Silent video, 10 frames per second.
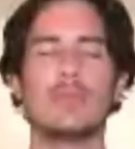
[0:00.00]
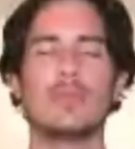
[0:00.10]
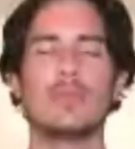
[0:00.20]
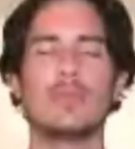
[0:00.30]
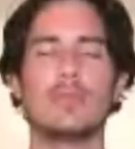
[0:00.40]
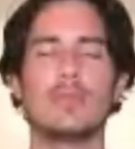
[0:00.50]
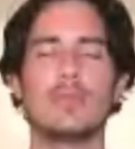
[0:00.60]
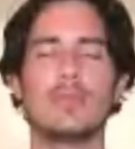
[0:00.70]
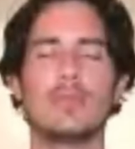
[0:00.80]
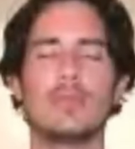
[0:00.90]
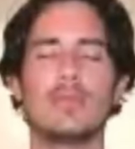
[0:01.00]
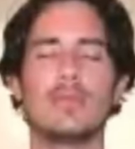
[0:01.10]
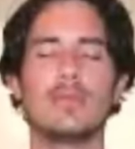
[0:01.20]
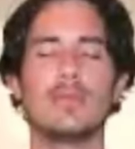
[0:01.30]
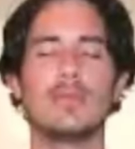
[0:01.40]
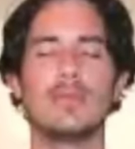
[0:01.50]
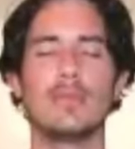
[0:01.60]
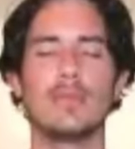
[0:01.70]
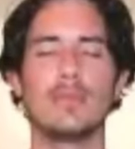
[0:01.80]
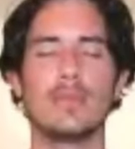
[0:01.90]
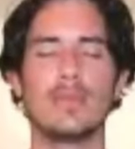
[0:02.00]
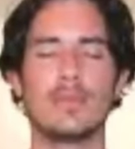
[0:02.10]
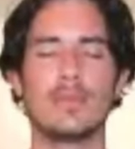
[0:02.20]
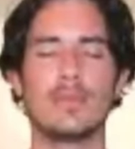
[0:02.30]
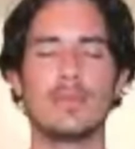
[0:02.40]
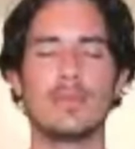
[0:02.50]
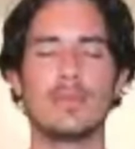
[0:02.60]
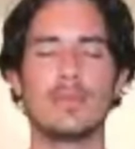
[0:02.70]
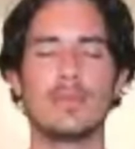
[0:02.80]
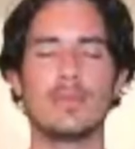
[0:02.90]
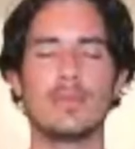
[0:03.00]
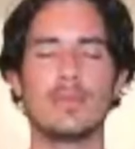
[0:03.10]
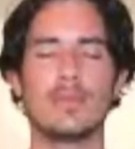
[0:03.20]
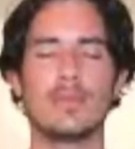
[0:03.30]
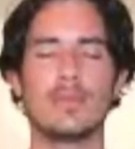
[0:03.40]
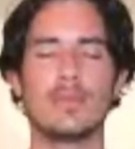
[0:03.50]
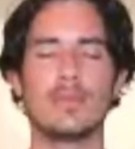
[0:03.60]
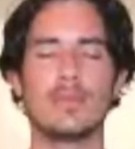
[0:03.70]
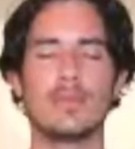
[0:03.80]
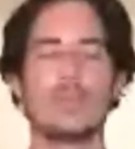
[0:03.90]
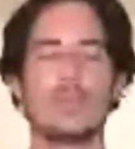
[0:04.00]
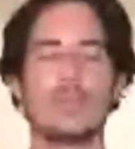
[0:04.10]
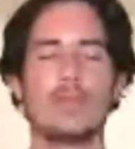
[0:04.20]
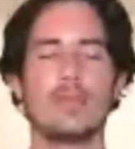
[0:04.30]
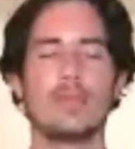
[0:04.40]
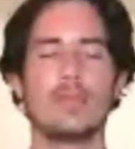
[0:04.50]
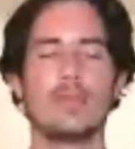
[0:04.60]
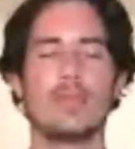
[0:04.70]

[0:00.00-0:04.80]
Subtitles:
(silence)